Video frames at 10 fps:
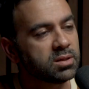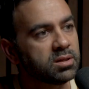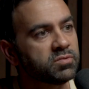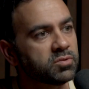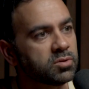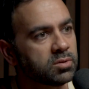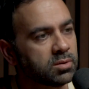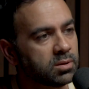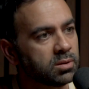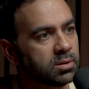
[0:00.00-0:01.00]
evil.
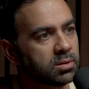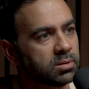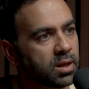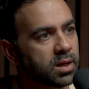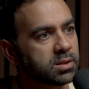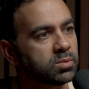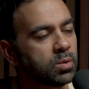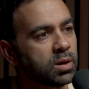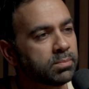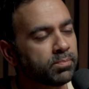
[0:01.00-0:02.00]
Yeah, that's
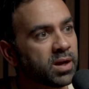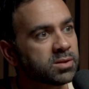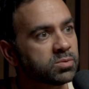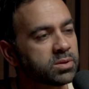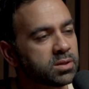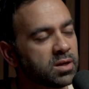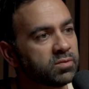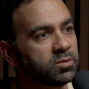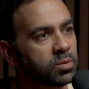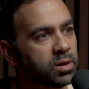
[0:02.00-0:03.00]
absolutely. what that's what the
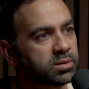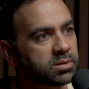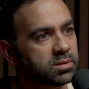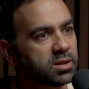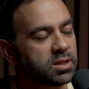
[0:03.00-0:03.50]
devil wants. The yeah.